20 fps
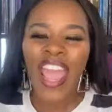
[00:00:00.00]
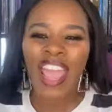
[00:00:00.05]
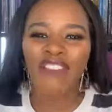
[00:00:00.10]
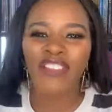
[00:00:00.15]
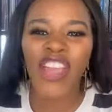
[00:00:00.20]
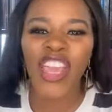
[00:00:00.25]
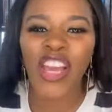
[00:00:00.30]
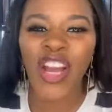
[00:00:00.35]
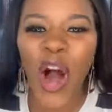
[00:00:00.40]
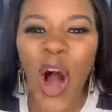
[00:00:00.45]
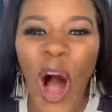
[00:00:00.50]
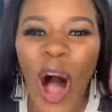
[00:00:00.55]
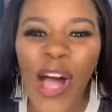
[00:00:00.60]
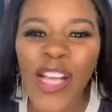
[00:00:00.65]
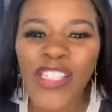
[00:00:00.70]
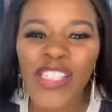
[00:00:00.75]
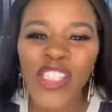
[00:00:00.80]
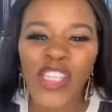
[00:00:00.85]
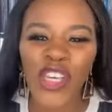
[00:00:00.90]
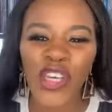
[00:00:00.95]
If he
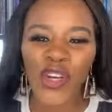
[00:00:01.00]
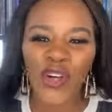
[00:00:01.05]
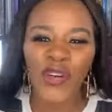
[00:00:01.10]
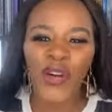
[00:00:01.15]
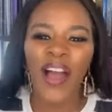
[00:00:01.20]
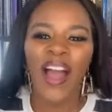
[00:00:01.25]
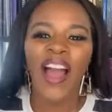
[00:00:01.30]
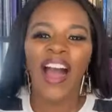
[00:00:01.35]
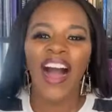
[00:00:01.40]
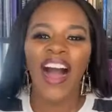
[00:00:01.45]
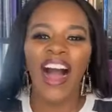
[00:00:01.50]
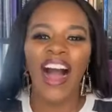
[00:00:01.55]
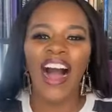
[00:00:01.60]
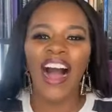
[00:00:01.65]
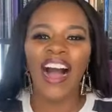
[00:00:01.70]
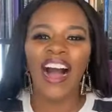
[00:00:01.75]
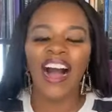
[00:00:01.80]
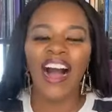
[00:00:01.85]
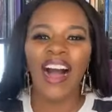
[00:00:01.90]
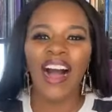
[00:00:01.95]
calls you a,
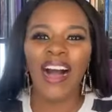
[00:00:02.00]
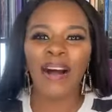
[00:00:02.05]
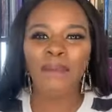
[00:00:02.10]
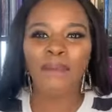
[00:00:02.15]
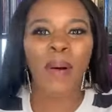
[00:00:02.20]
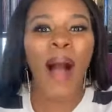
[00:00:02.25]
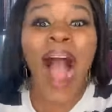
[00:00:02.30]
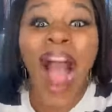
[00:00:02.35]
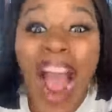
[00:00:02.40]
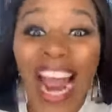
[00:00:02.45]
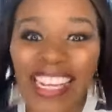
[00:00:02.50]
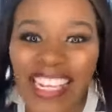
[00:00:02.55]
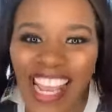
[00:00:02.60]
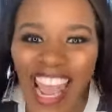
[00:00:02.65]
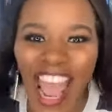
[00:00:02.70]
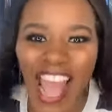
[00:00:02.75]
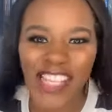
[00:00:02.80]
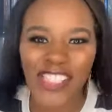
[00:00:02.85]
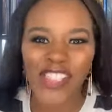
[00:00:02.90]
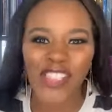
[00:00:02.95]
a,
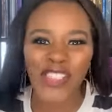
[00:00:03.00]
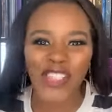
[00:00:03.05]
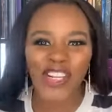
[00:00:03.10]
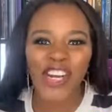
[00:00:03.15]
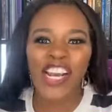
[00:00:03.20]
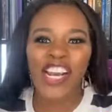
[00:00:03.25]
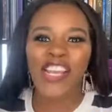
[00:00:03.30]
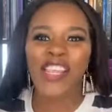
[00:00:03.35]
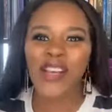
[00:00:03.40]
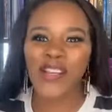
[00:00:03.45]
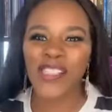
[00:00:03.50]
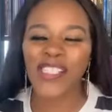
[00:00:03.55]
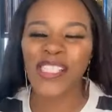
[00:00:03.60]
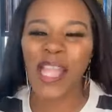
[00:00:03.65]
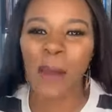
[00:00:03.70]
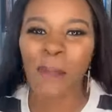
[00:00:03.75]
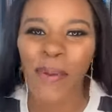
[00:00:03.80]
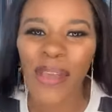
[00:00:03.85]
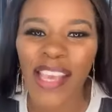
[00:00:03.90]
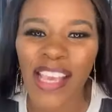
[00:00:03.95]
podcaster, you're
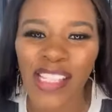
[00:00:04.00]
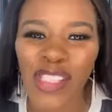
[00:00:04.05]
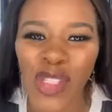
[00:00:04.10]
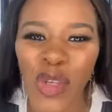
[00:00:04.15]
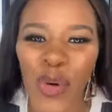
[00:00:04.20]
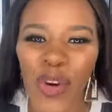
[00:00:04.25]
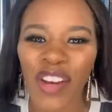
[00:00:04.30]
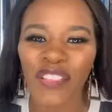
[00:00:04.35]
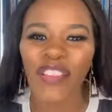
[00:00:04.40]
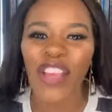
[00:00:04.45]
stepping into it.